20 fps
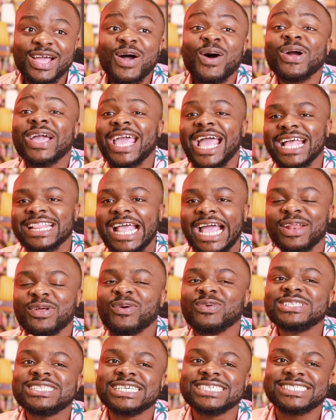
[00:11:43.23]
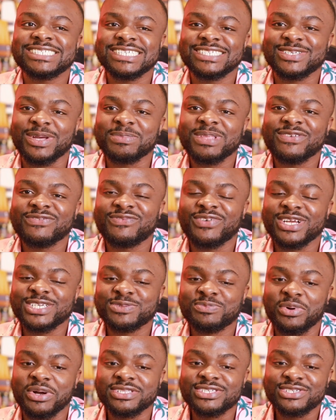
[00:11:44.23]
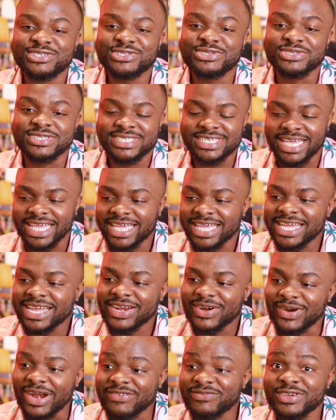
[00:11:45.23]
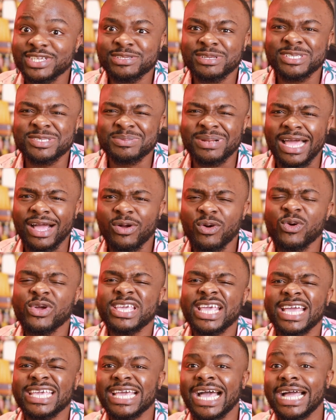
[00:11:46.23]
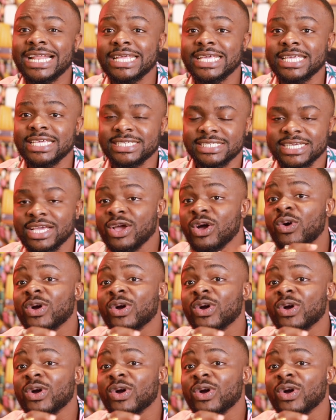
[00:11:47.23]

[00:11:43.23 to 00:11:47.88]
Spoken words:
Okay, I know this is something firstborns used to say, right? Firstborns be like, oh yeah, you had it easy.